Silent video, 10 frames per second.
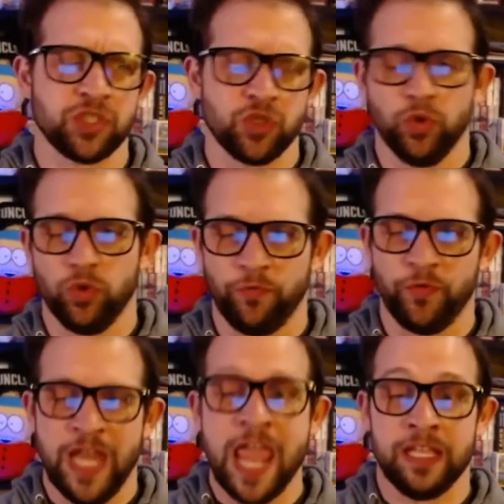to do a little
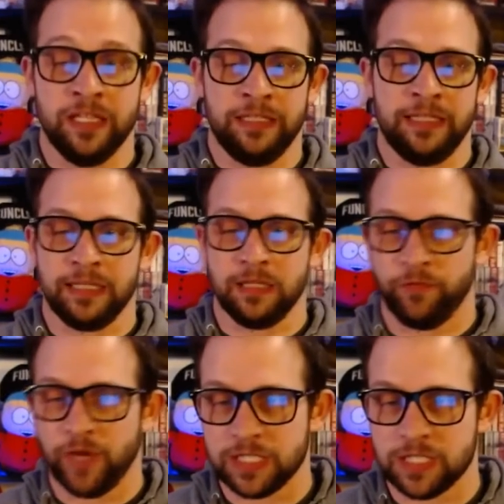finagling to get to the
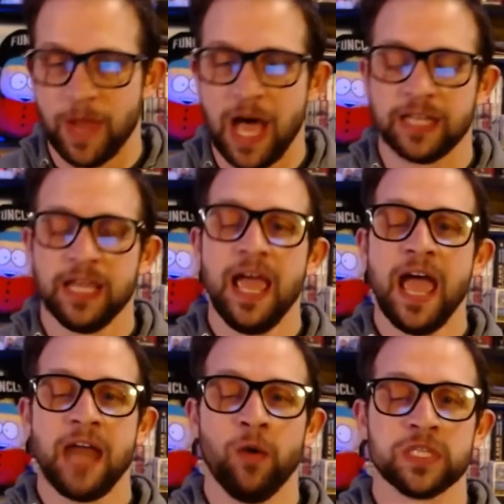fucking spot,
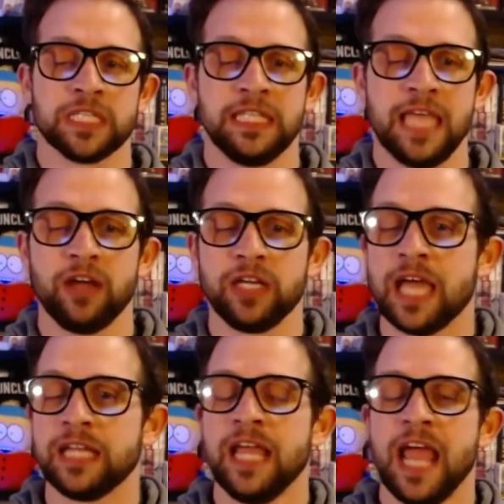and it wasn't there
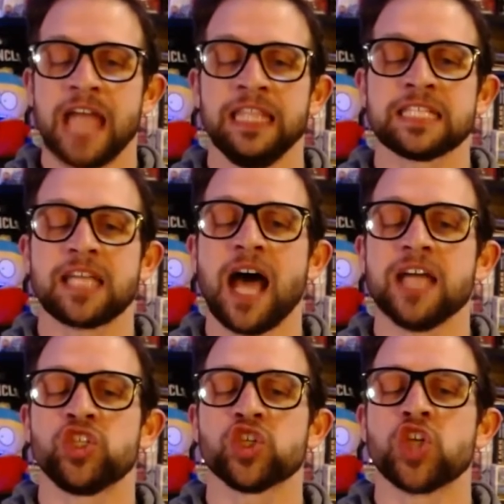yet. And this
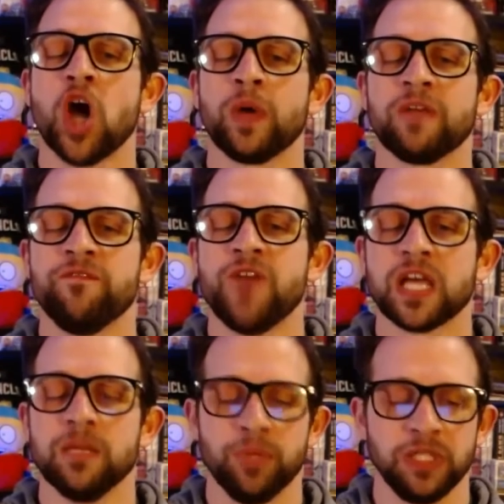guy's just going
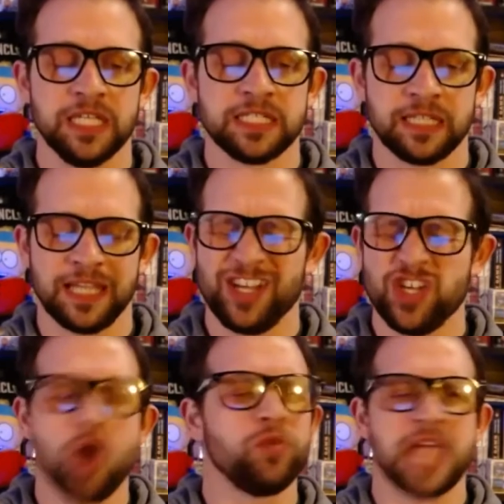fucking ballistic. And
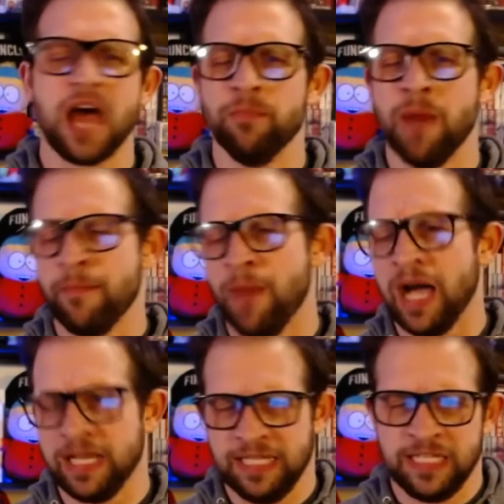no doubt in my
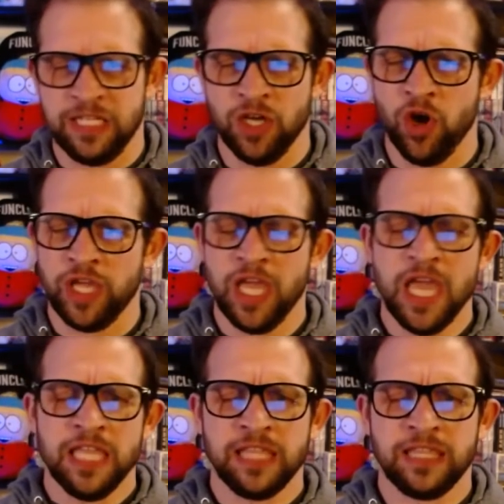mind that
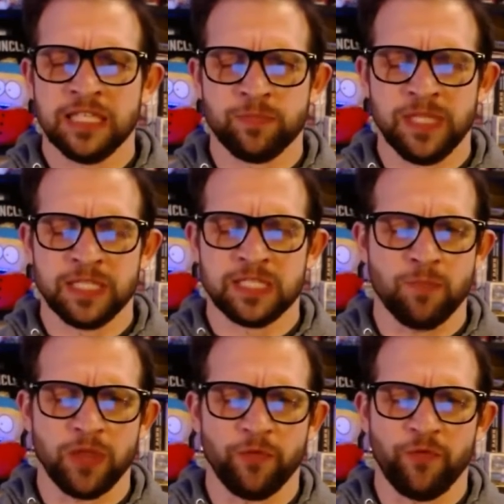this
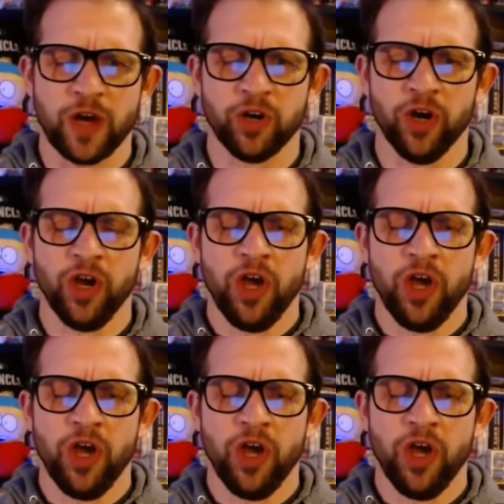motherfucker